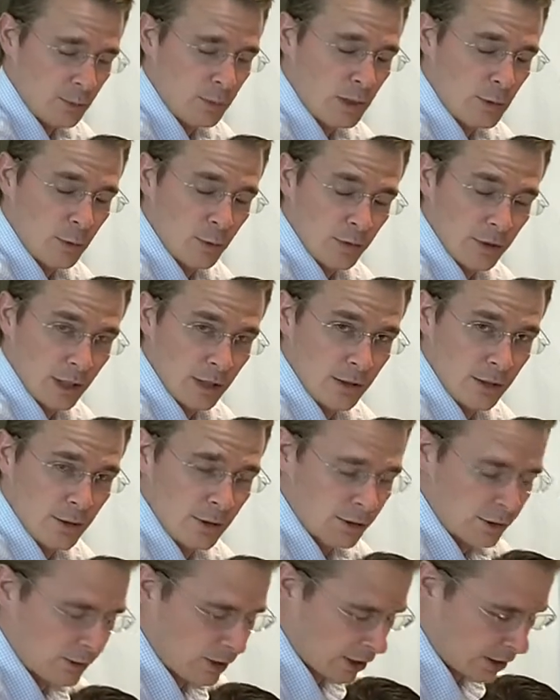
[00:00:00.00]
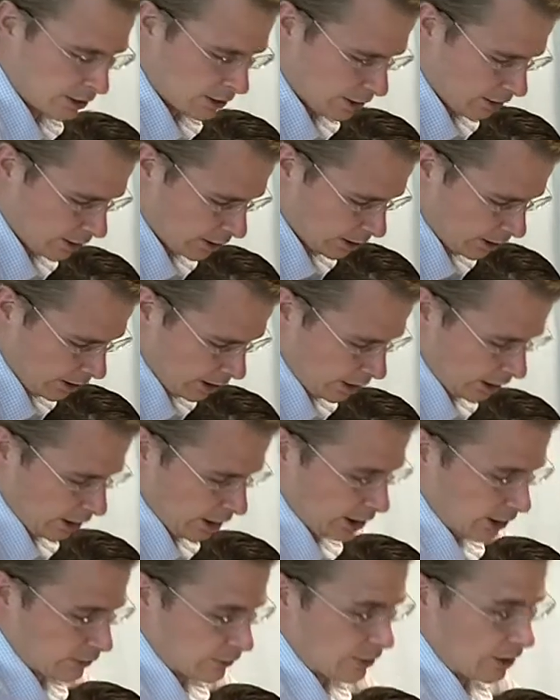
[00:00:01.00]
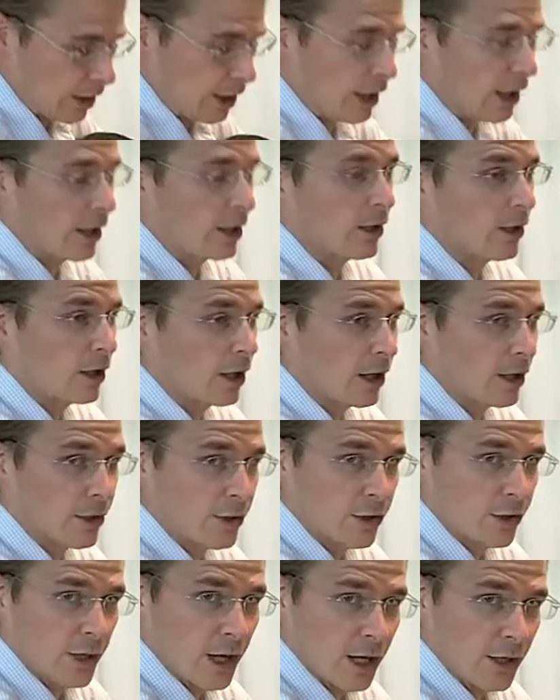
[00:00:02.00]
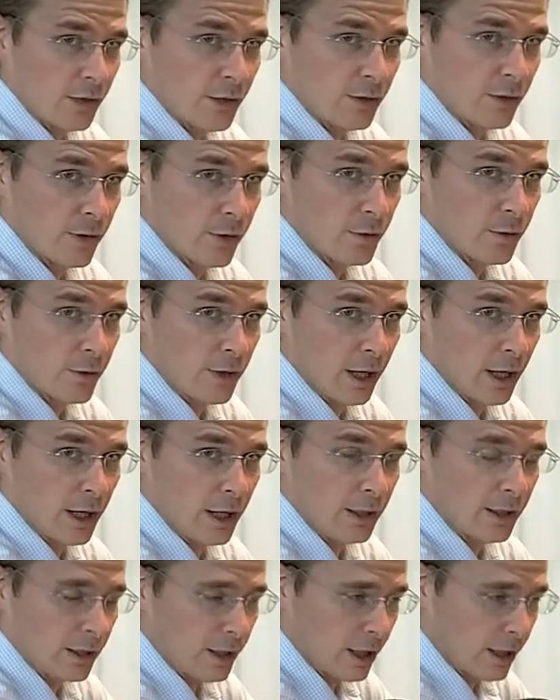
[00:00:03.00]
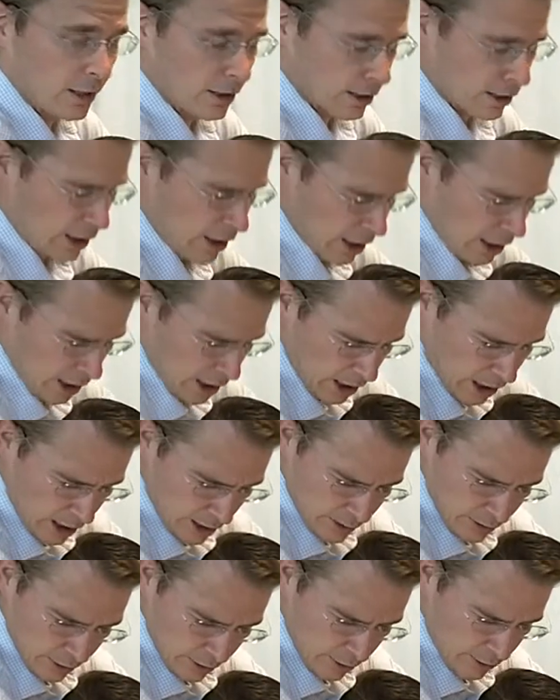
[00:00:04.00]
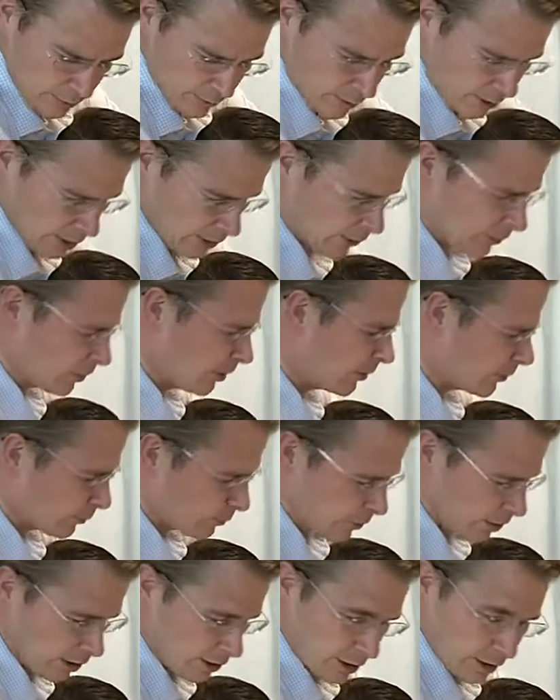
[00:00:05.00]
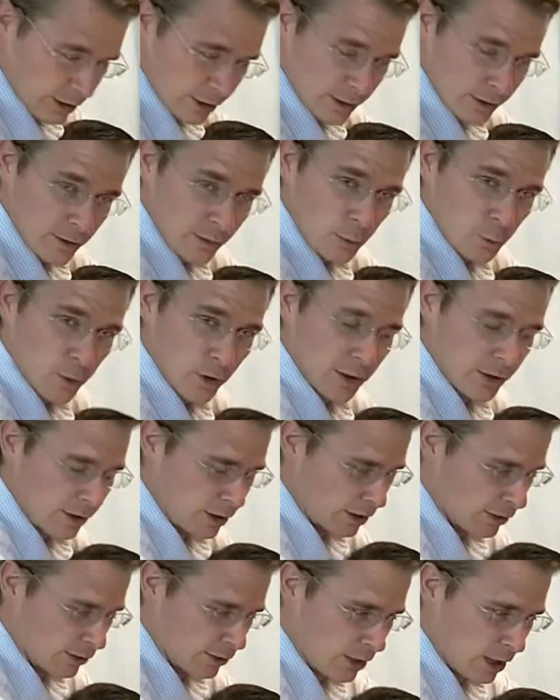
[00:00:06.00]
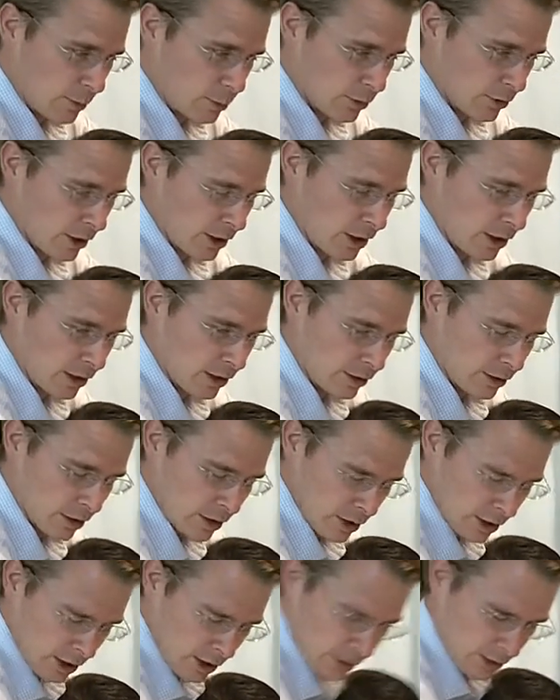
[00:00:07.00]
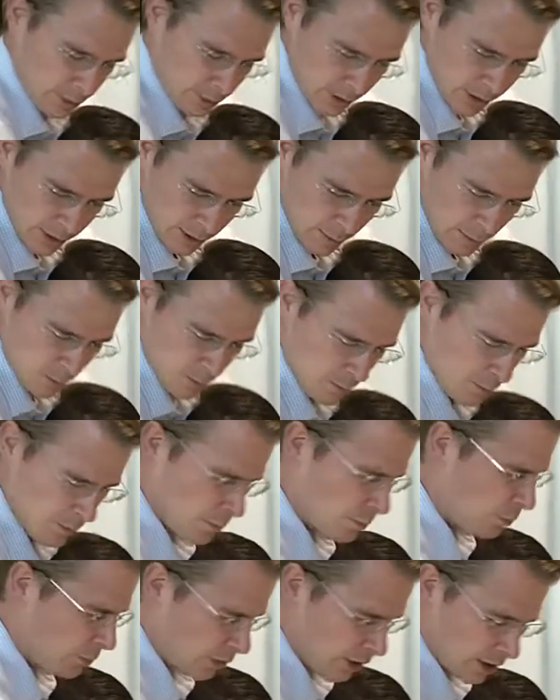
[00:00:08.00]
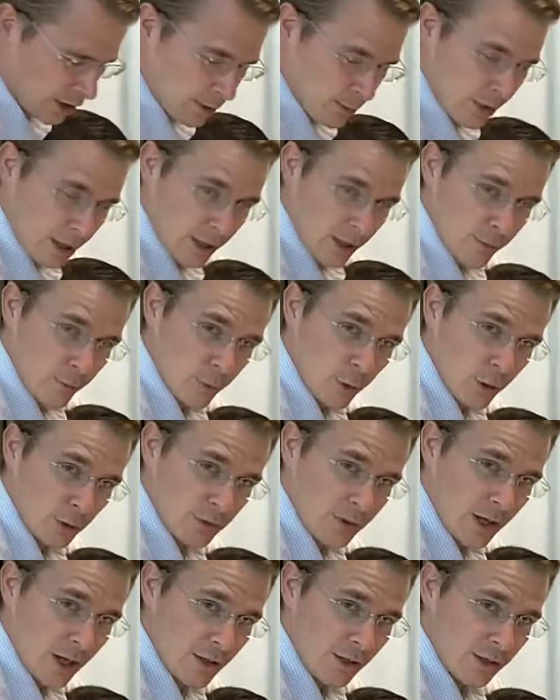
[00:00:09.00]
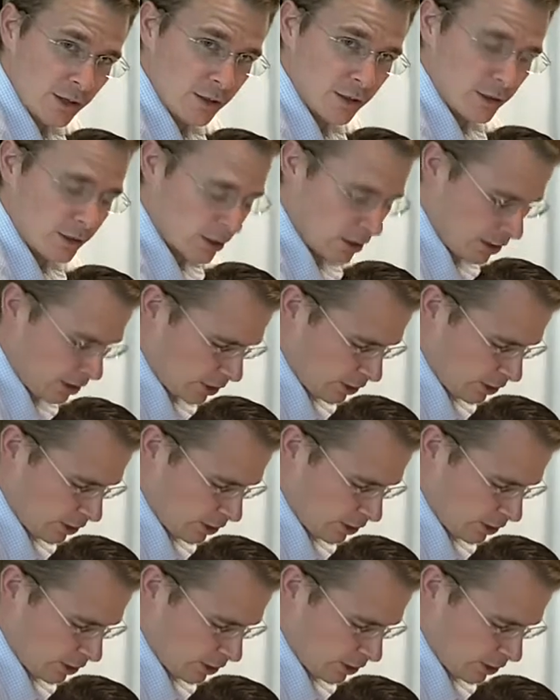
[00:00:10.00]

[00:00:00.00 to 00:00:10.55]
people when they do this technique is they add a lot of traction through the head and neck, and their thrust is really with this upper hand doing a big amount of rotation